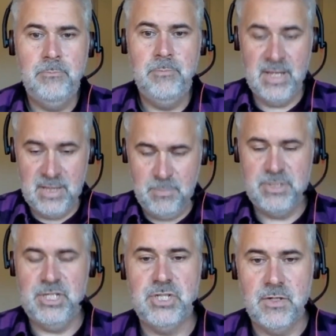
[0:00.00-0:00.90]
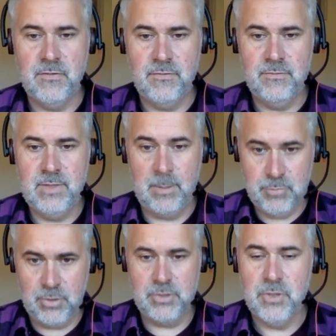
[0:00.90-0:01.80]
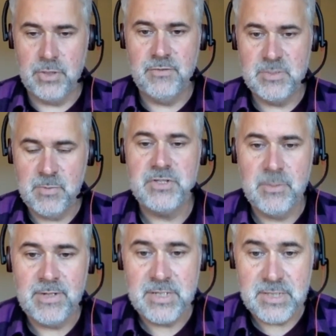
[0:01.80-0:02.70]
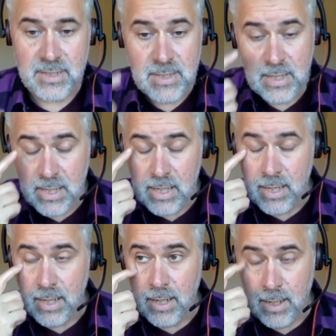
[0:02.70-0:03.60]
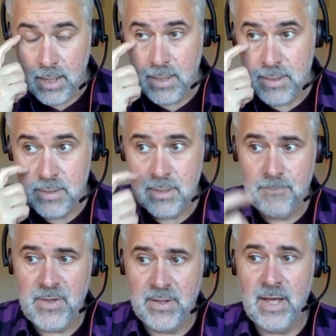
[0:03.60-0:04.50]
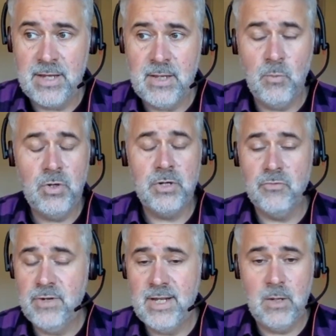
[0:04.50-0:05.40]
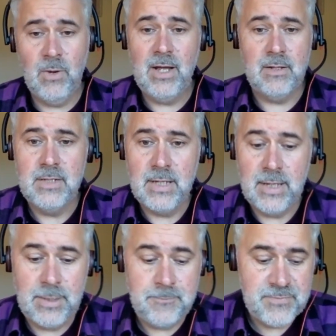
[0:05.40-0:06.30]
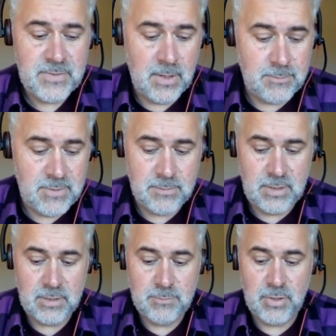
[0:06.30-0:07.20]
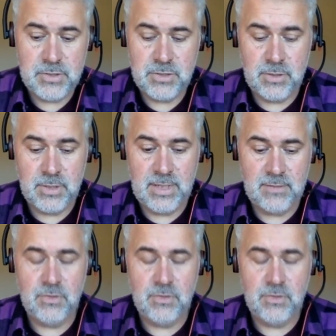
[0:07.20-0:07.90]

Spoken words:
be in the position of product owner responsibility. And it worked really well. The product owner kind